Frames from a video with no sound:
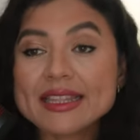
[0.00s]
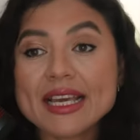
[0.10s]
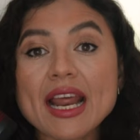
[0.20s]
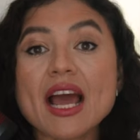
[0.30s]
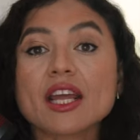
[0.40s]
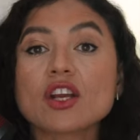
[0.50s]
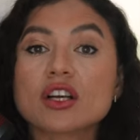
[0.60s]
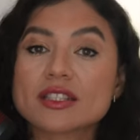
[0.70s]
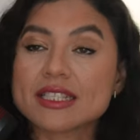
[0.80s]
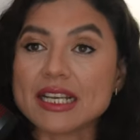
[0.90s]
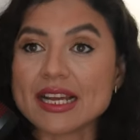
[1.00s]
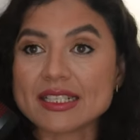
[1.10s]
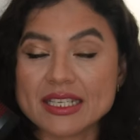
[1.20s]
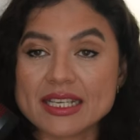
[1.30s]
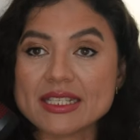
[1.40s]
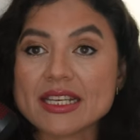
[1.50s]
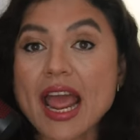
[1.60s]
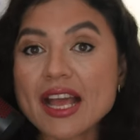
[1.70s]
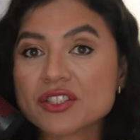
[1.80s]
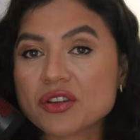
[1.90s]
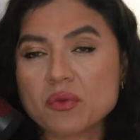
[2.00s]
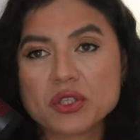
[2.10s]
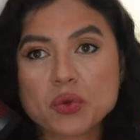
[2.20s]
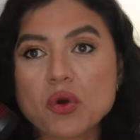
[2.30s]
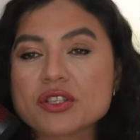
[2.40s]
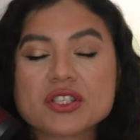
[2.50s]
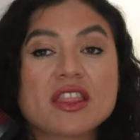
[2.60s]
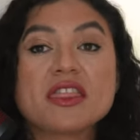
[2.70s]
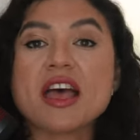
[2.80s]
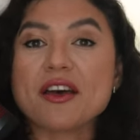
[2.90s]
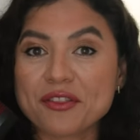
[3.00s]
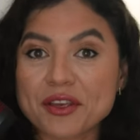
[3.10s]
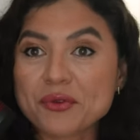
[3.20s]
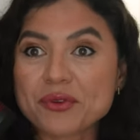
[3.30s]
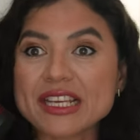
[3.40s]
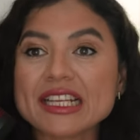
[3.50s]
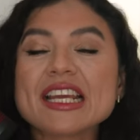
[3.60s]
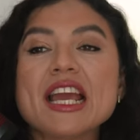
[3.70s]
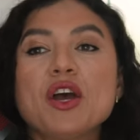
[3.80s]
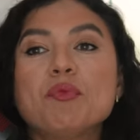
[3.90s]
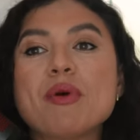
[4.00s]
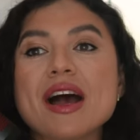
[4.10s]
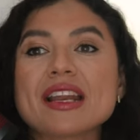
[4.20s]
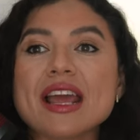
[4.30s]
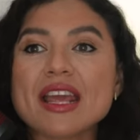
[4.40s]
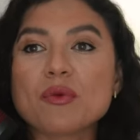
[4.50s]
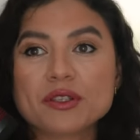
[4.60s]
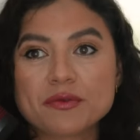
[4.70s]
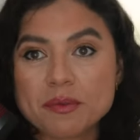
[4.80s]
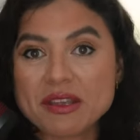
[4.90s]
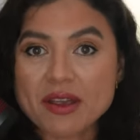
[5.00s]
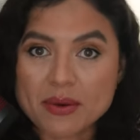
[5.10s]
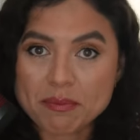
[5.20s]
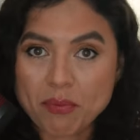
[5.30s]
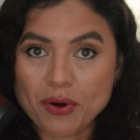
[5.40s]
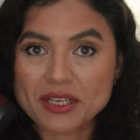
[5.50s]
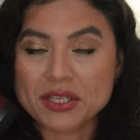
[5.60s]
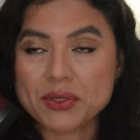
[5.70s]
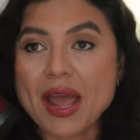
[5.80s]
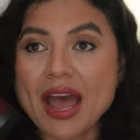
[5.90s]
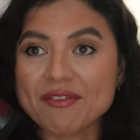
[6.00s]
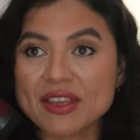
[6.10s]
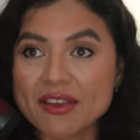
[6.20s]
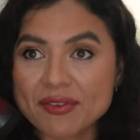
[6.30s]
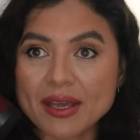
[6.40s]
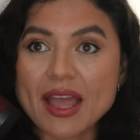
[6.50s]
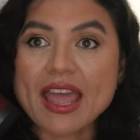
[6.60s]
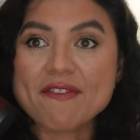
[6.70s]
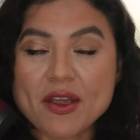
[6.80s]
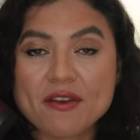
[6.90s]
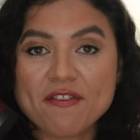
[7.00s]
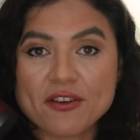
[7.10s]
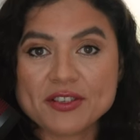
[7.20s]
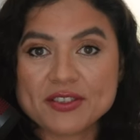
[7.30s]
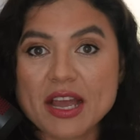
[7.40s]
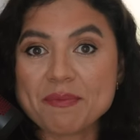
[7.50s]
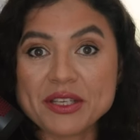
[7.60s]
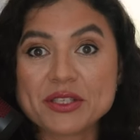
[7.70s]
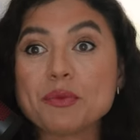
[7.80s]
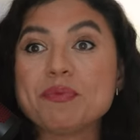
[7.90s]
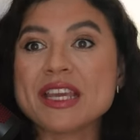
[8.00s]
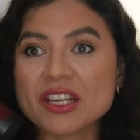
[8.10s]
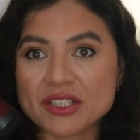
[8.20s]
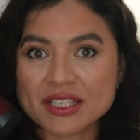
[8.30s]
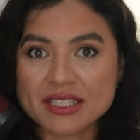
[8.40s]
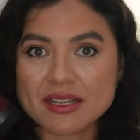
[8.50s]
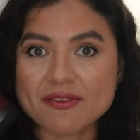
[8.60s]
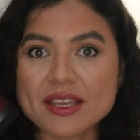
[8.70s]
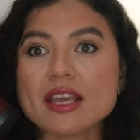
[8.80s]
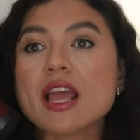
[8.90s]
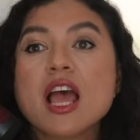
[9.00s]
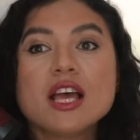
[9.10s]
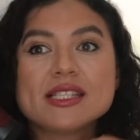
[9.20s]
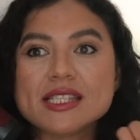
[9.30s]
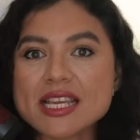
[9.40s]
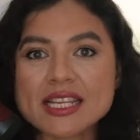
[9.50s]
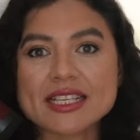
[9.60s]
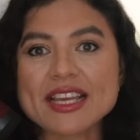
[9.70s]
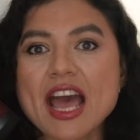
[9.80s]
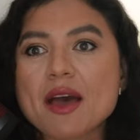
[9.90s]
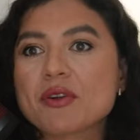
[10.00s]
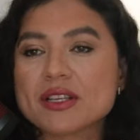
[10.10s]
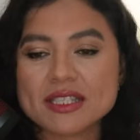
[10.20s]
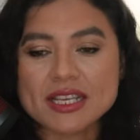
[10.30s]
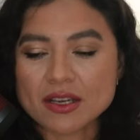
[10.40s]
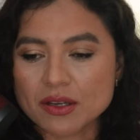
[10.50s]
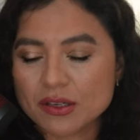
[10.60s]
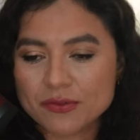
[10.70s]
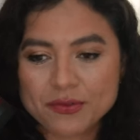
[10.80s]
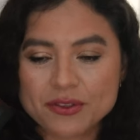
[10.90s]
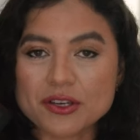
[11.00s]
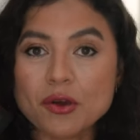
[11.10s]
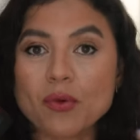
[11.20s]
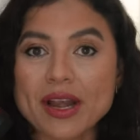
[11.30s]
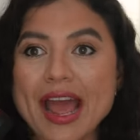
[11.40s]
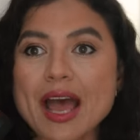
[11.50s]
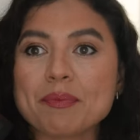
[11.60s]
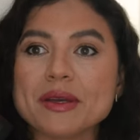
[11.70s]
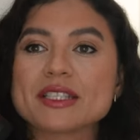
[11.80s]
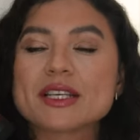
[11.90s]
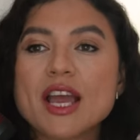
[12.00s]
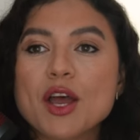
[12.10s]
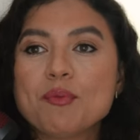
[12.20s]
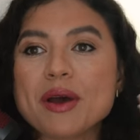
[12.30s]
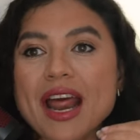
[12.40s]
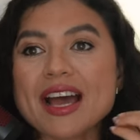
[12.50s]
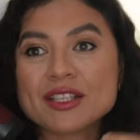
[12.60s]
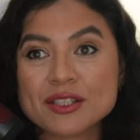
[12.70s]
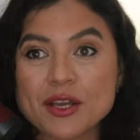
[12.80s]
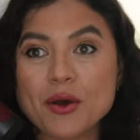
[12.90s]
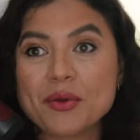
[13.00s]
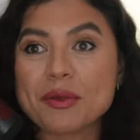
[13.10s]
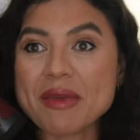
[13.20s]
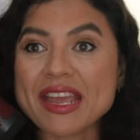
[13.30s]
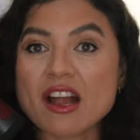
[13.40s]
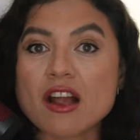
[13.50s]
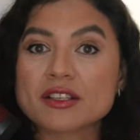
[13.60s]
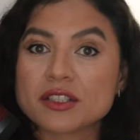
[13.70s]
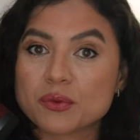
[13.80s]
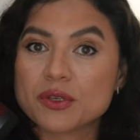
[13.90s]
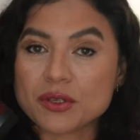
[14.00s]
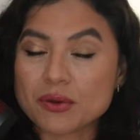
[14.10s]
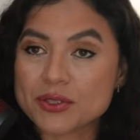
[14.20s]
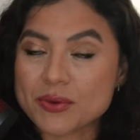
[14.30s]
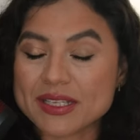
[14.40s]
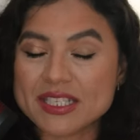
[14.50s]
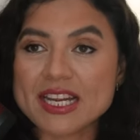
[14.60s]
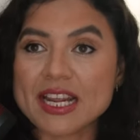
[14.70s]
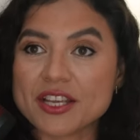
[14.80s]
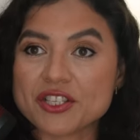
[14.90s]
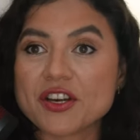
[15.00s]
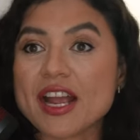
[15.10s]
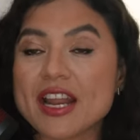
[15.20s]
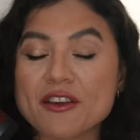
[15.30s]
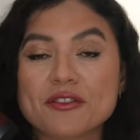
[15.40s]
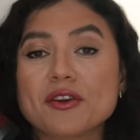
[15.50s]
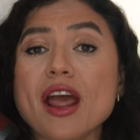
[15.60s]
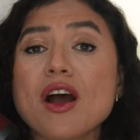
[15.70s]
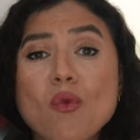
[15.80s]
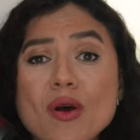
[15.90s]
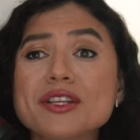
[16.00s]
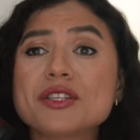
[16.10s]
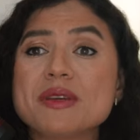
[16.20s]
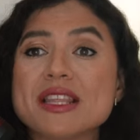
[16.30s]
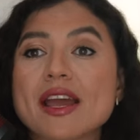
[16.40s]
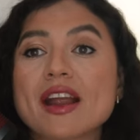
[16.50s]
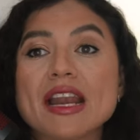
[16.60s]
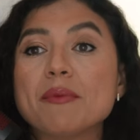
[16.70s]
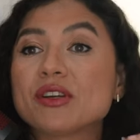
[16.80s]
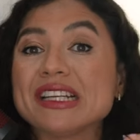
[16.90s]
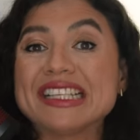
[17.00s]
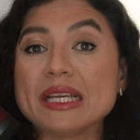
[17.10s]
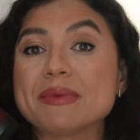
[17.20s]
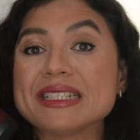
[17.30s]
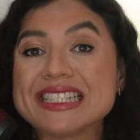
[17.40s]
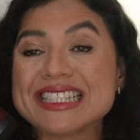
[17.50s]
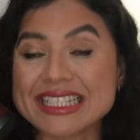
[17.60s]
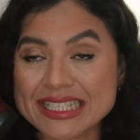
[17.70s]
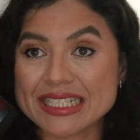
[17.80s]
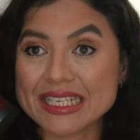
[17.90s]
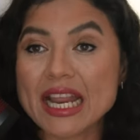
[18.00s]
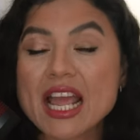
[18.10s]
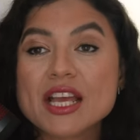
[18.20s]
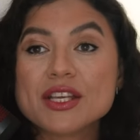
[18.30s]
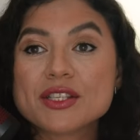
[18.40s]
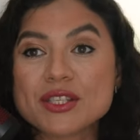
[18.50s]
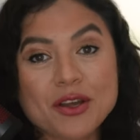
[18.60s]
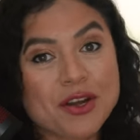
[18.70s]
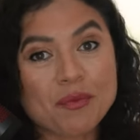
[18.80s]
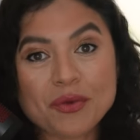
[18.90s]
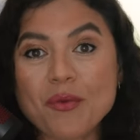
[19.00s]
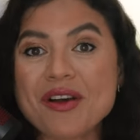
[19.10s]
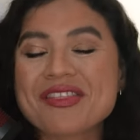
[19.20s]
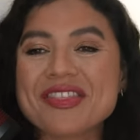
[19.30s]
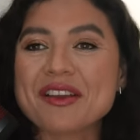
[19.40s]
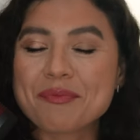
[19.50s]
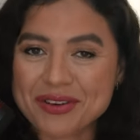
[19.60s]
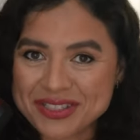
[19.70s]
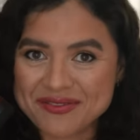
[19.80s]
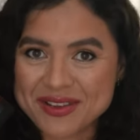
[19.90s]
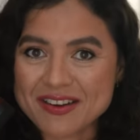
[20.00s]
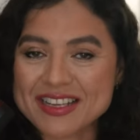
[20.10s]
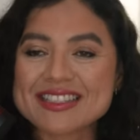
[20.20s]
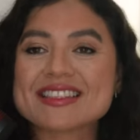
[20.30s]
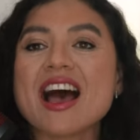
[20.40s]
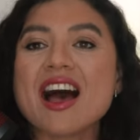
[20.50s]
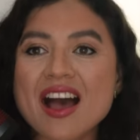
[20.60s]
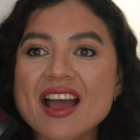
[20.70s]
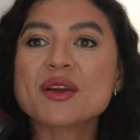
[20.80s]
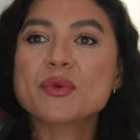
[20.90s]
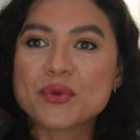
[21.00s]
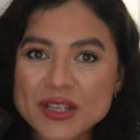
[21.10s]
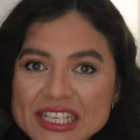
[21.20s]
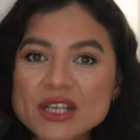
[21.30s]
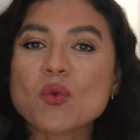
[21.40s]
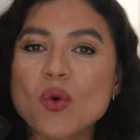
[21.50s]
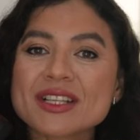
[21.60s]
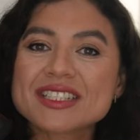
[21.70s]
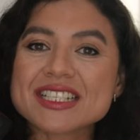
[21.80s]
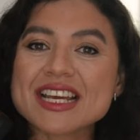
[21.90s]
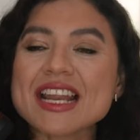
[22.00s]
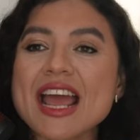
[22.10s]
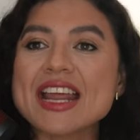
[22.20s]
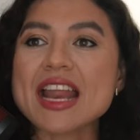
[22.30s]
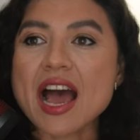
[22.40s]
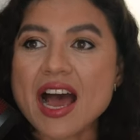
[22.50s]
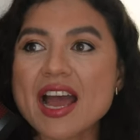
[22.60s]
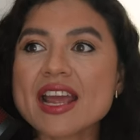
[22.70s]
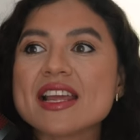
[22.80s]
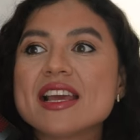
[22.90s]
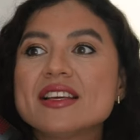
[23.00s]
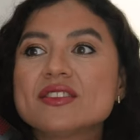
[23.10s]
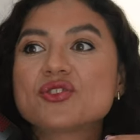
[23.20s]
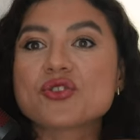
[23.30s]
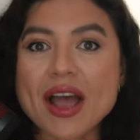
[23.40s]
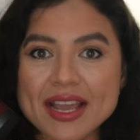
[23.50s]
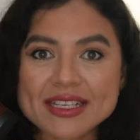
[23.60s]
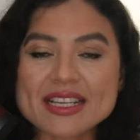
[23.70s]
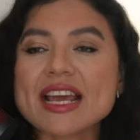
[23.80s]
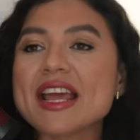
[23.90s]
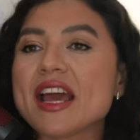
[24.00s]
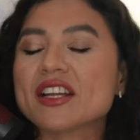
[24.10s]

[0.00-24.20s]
then I got selected as an extra, which was nothing really, but it was for me very important to have given a very first step into being on the TV, seeing the camera, seeing all of, you know, what happened. But I saw the main character was also a teenager, and I thought, I want to be there, and I'm gonna keep insisting. So number one thing, perseverance. I really wanted it, and I tried it